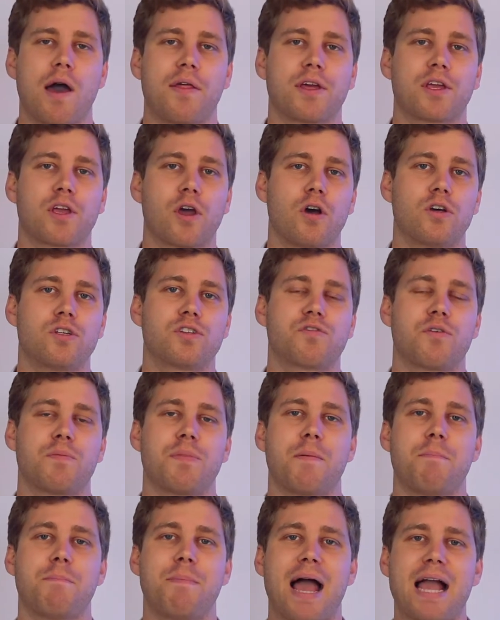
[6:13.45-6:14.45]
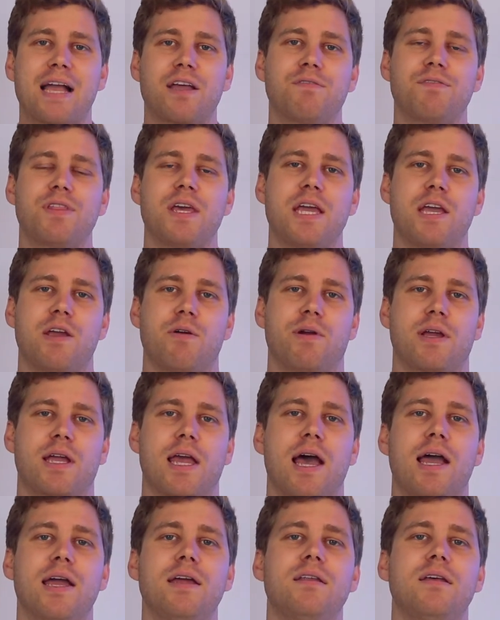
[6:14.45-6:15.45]
that goes from the back of the hearing
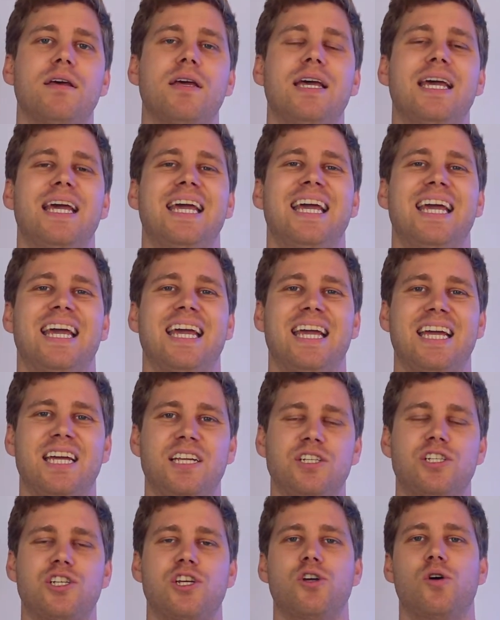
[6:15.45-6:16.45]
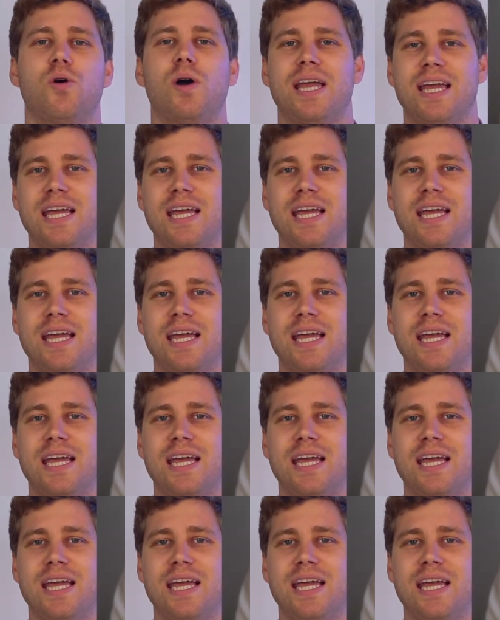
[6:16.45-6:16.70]
aid into your